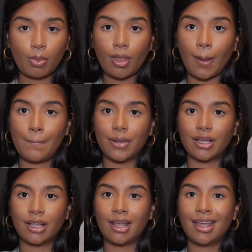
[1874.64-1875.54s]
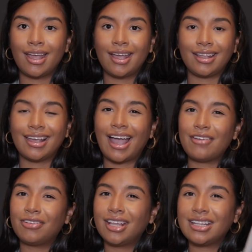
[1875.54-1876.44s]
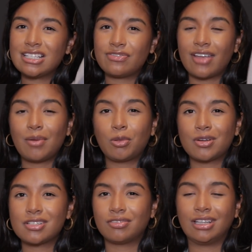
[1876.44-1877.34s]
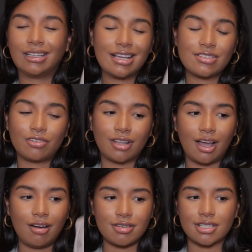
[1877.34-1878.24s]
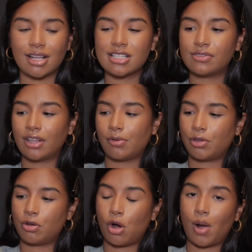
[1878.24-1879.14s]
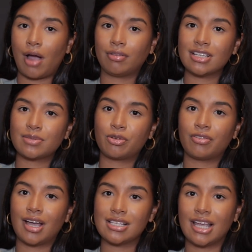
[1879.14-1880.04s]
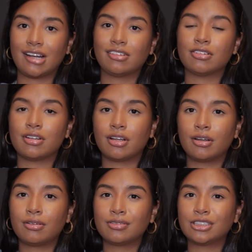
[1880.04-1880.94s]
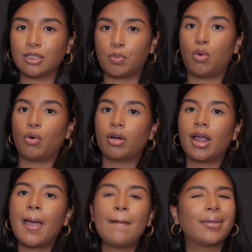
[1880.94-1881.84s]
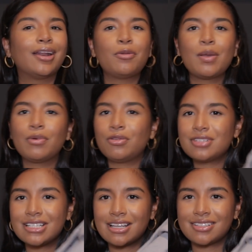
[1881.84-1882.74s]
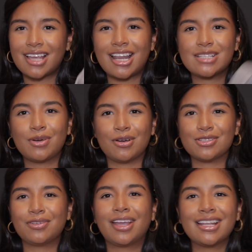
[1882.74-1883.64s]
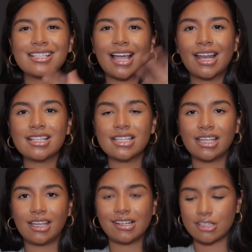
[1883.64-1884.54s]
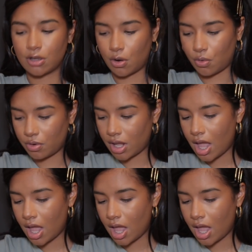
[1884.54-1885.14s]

but yeah, I feel like these fabric ones are really nice for the house. And I just feel like when you go out, this provides extra support. But I know people use these outside as well. So again, it's kind of to each its own.